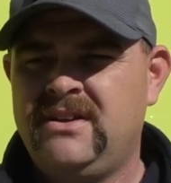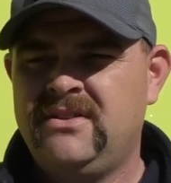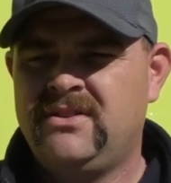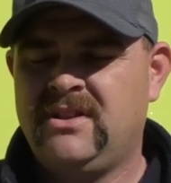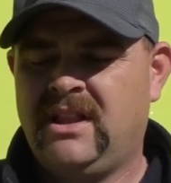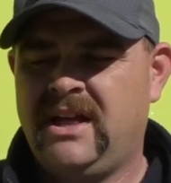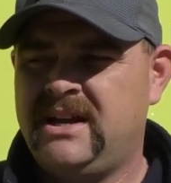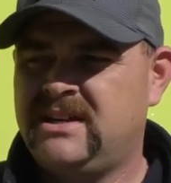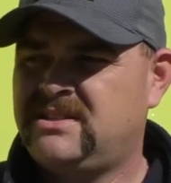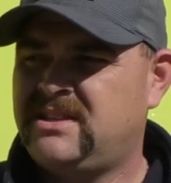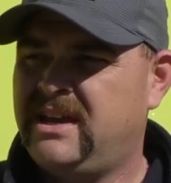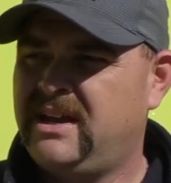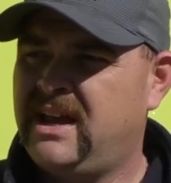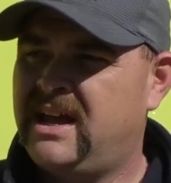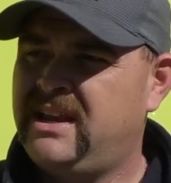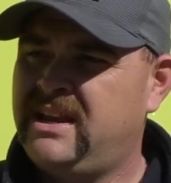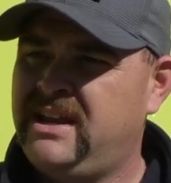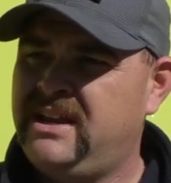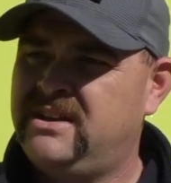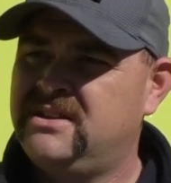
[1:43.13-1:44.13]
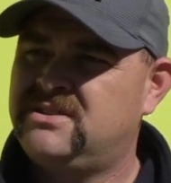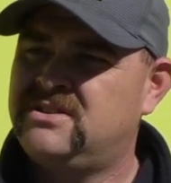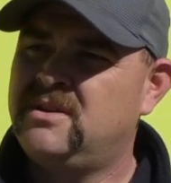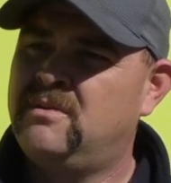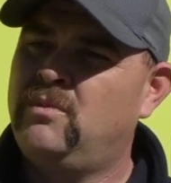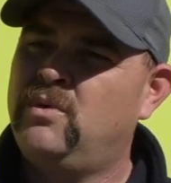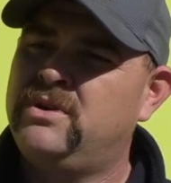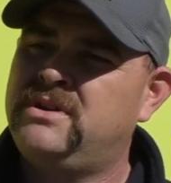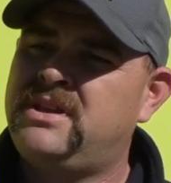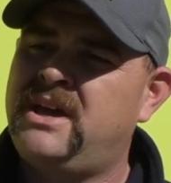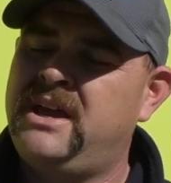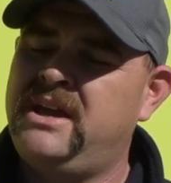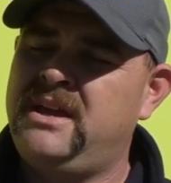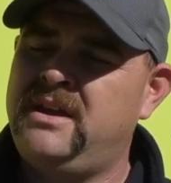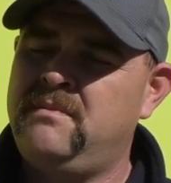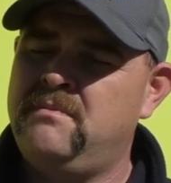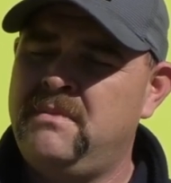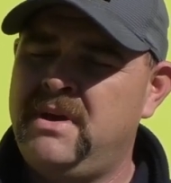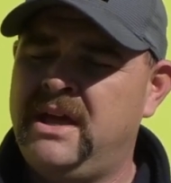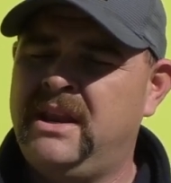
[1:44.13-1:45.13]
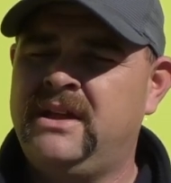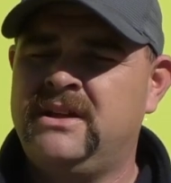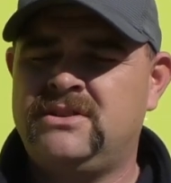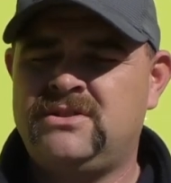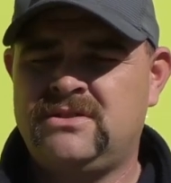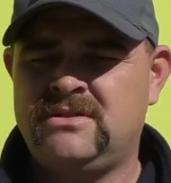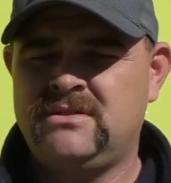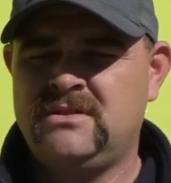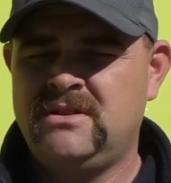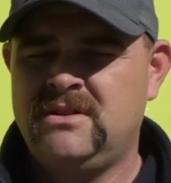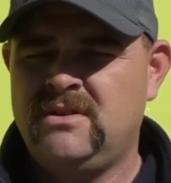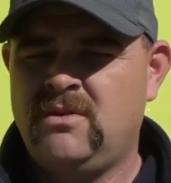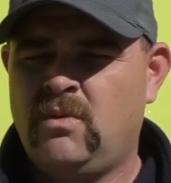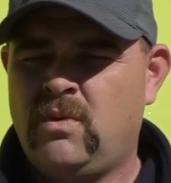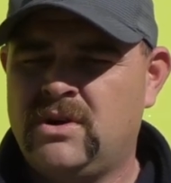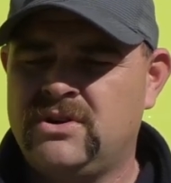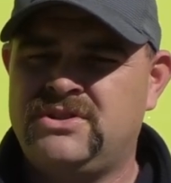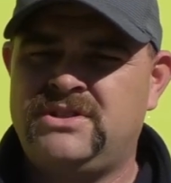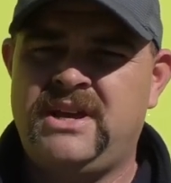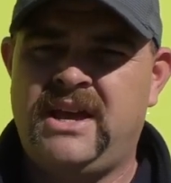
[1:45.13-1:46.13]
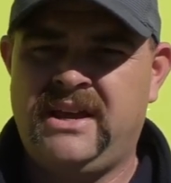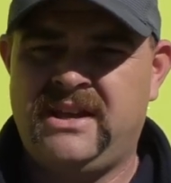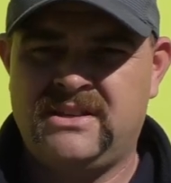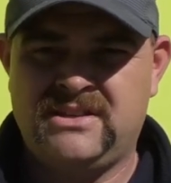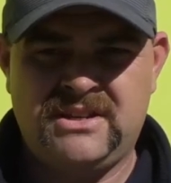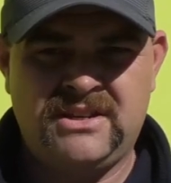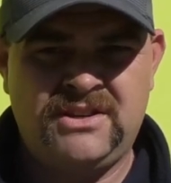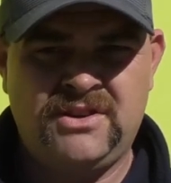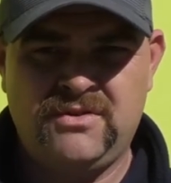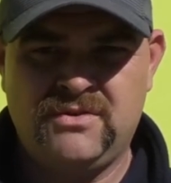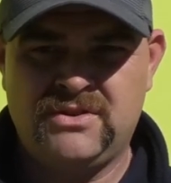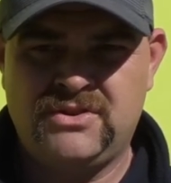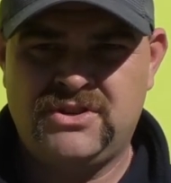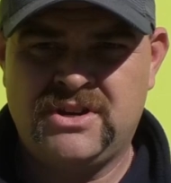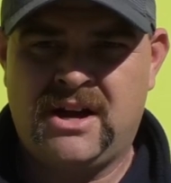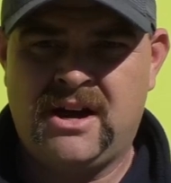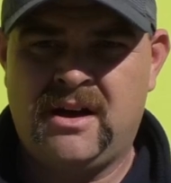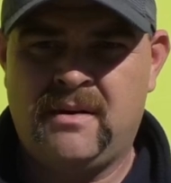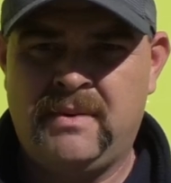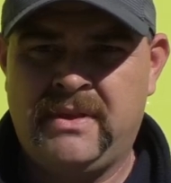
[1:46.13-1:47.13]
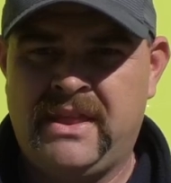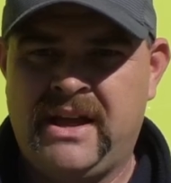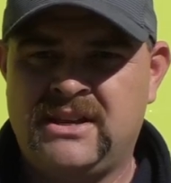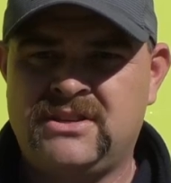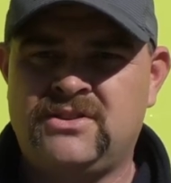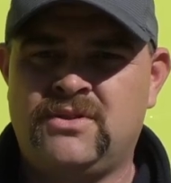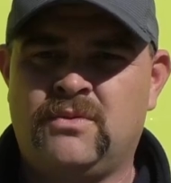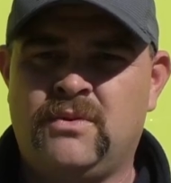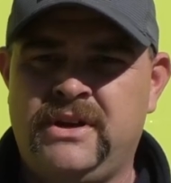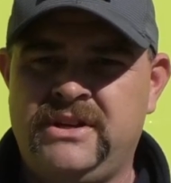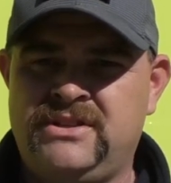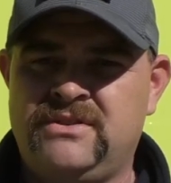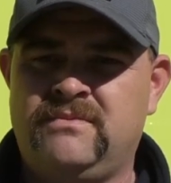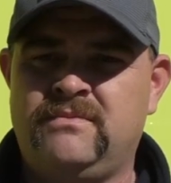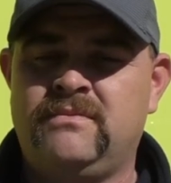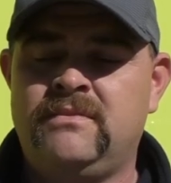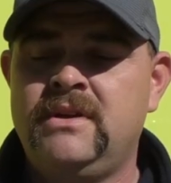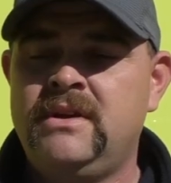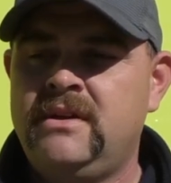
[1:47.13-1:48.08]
the last thing I need is someone taking minutes where seconds can do the job. And that's the reason